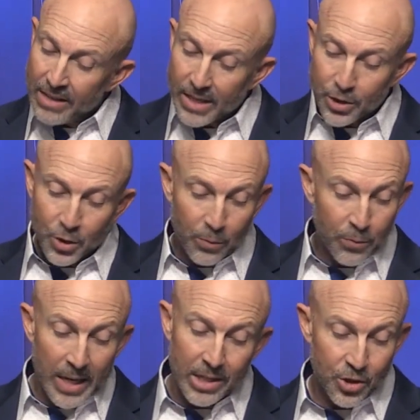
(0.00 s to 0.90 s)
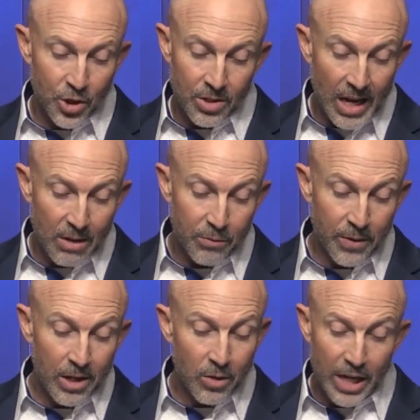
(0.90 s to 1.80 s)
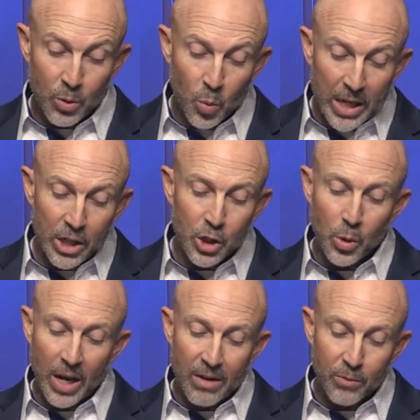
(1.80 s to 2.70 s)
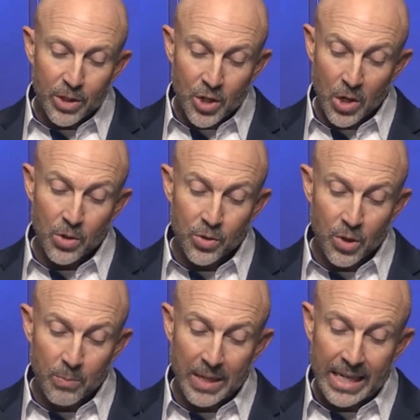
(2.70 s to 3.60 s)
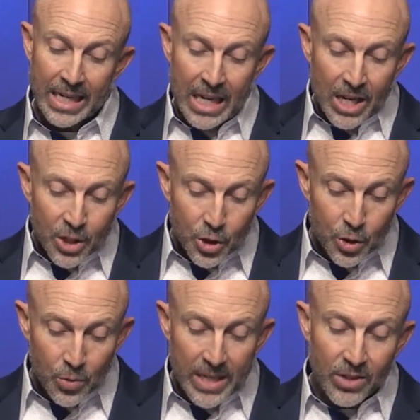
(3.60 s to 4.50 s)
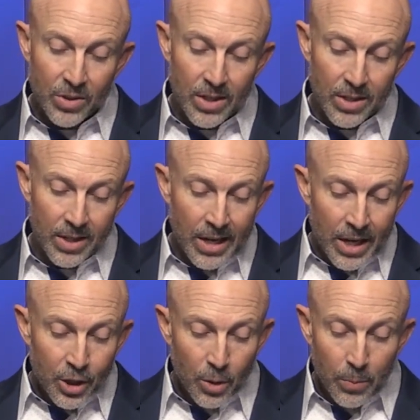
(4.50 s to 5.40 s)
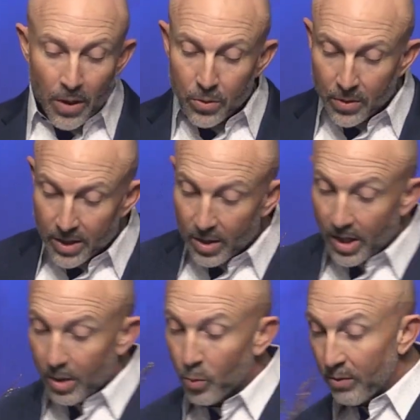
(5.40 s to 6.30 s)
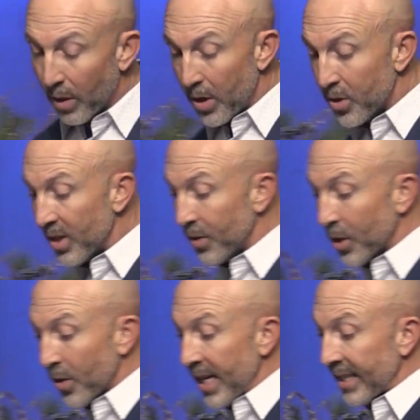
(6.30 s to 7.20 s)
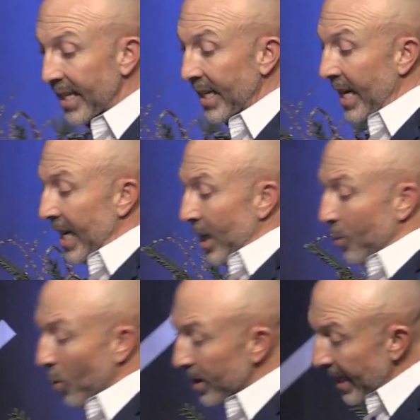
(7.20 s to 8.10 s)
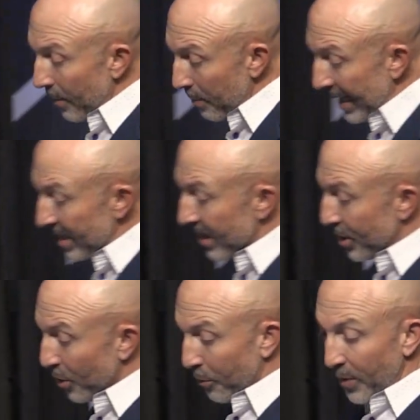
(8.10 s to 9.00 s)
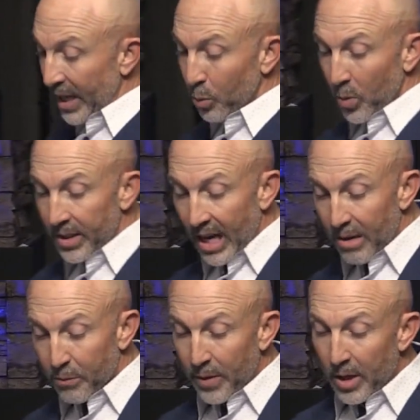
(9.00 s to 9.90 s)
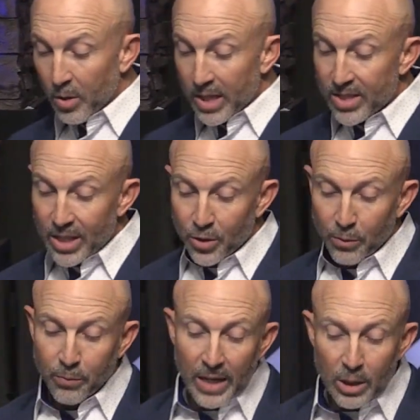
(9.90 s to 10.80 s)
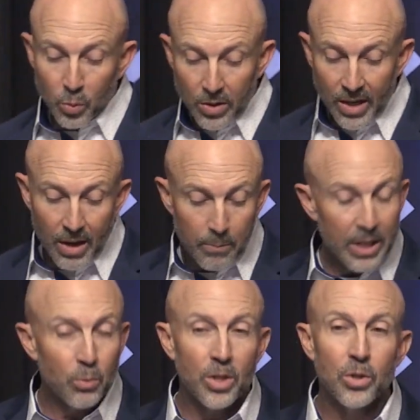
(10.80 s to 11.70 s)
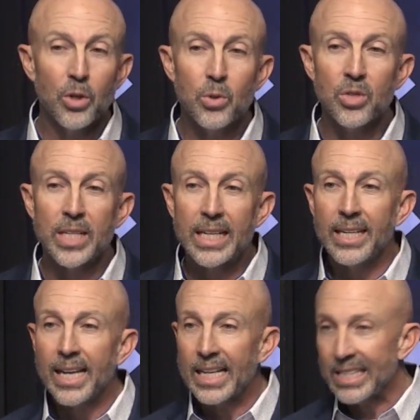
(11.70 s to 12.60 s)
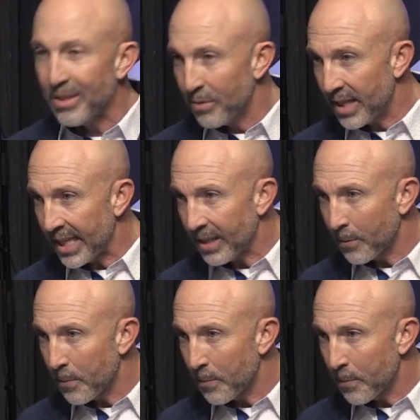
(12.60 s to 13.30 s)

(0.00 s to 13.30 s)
that your faith should not fail. And when you have returned to me, strengthen your brethren. And, and we've learned in the Greek that what that means that your faith would not fail is that your faith would not be reduced to inactivity.